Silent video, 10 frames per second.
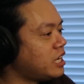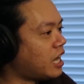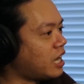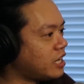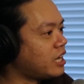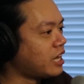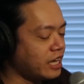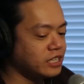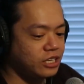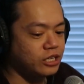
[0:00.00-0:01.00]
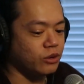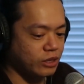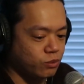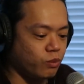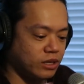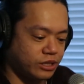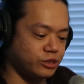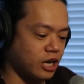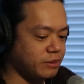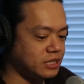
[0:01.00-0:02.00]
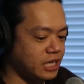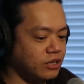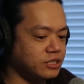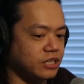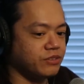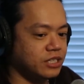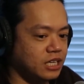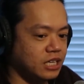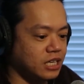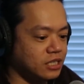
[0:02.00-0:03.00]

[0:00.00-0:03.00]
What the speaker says: Yeah and like, you know, like what their job entails and everything.